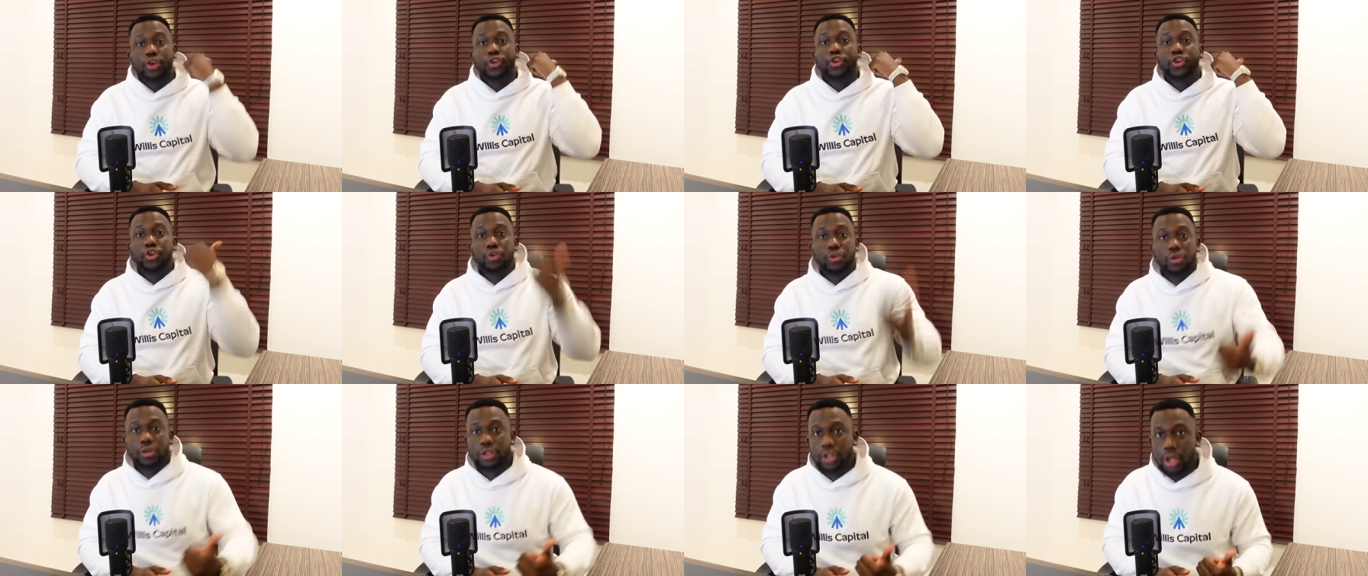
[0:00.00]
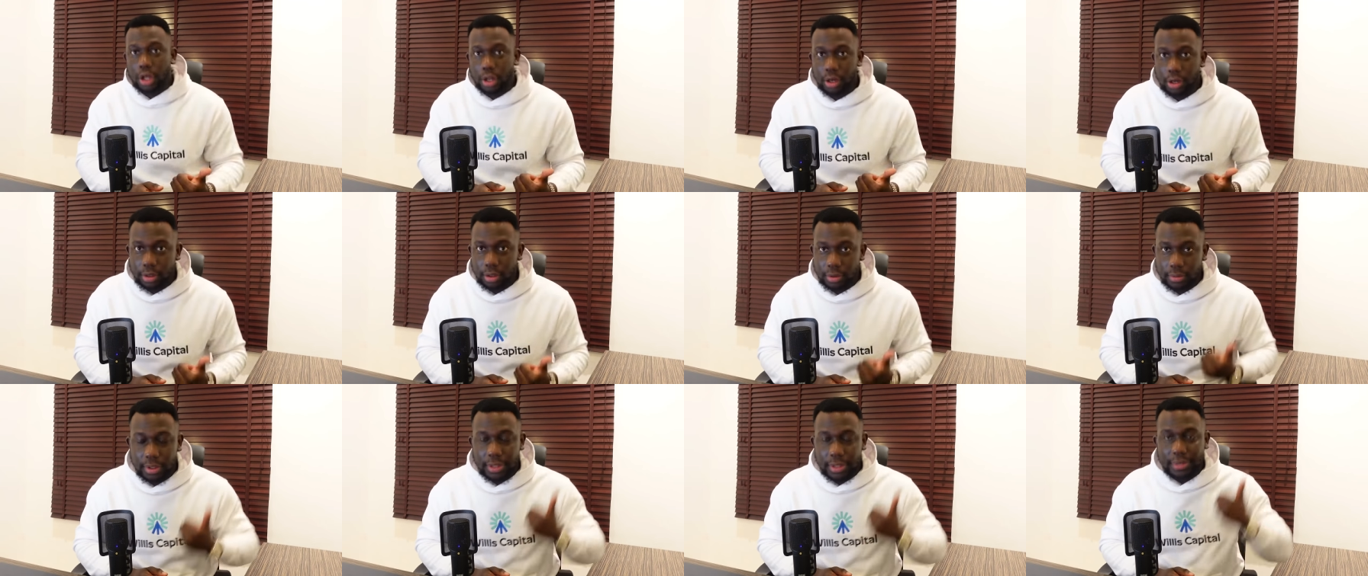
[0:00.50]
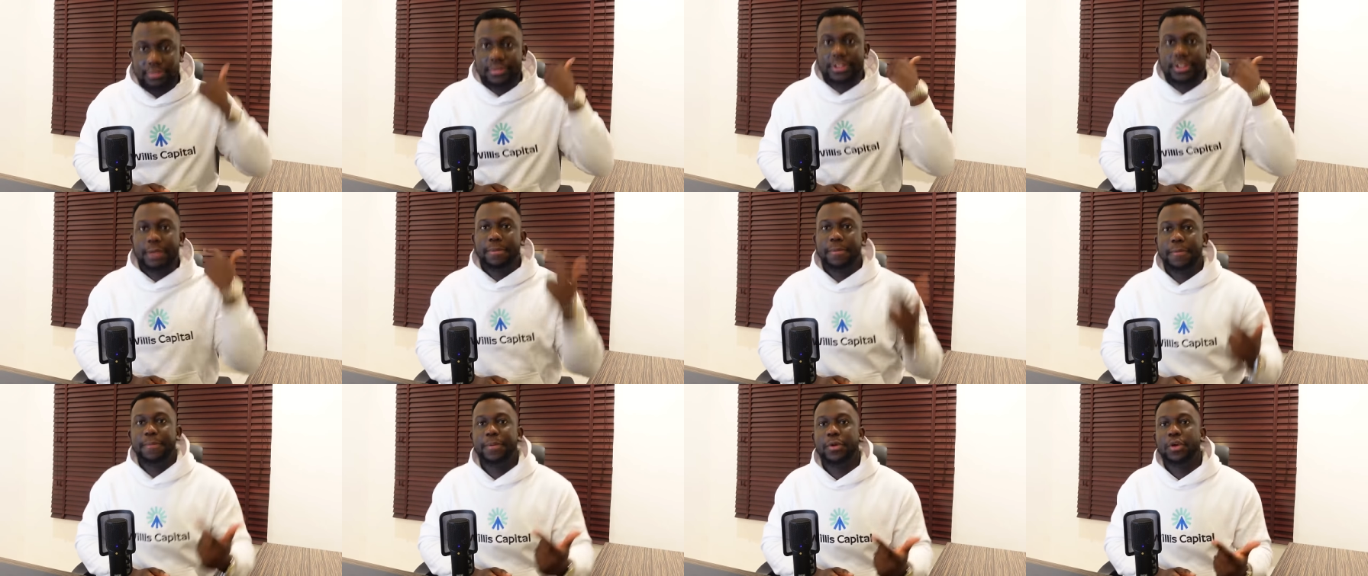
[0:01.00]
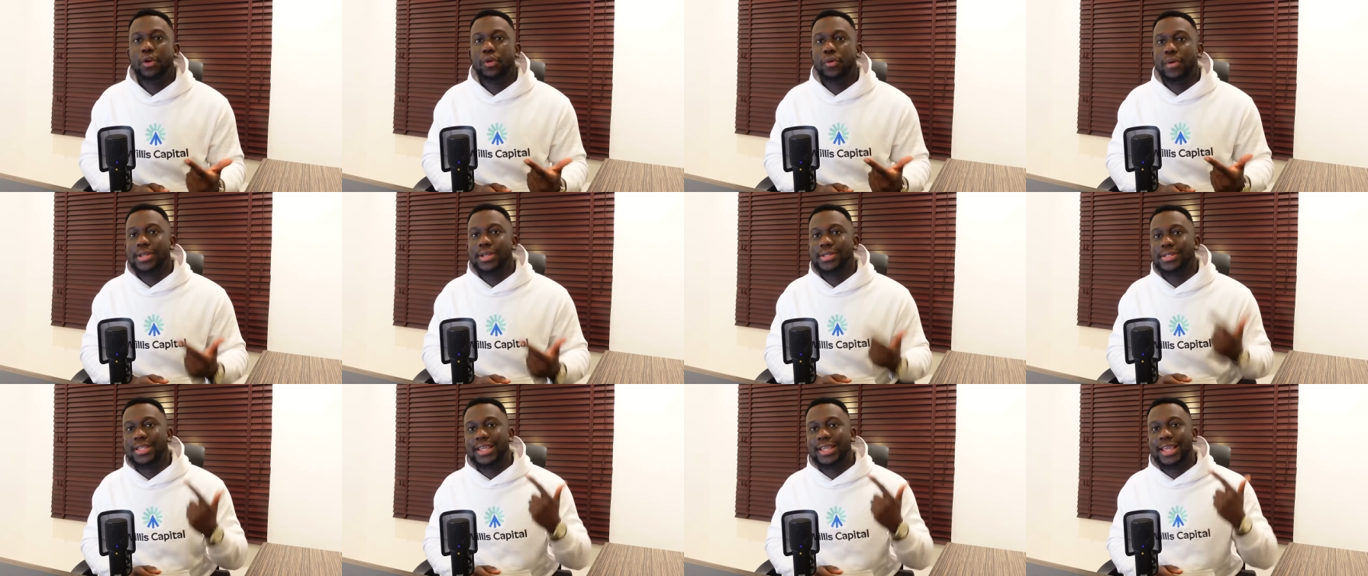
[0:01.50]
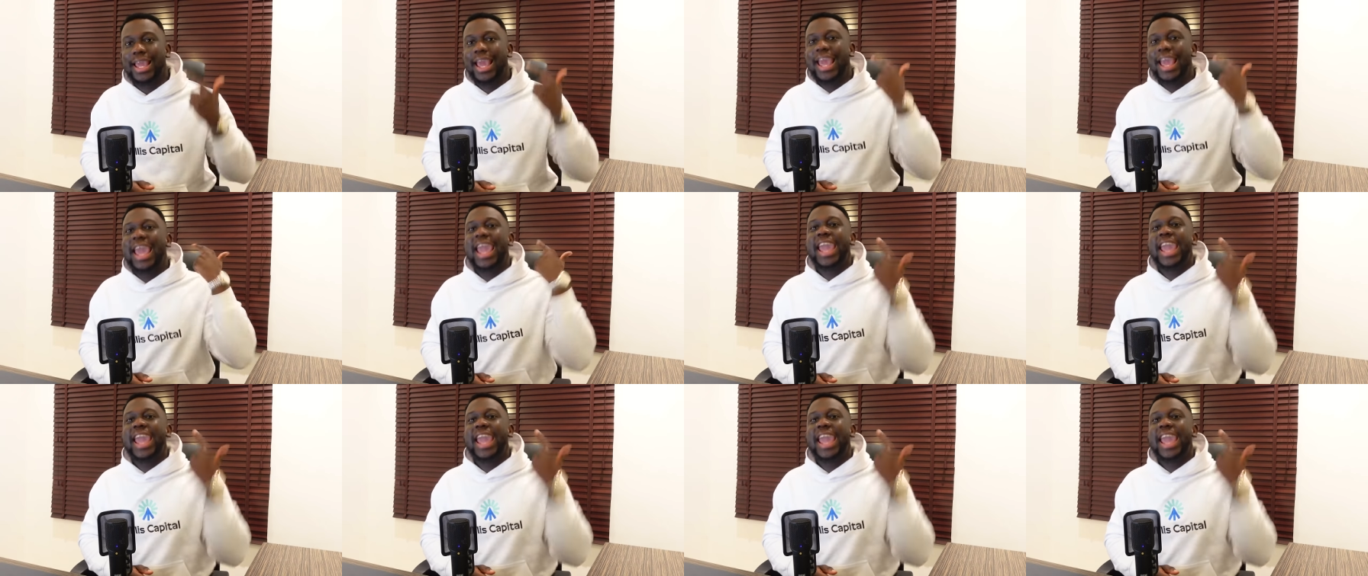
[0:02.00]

Eurodollar, GBP USD,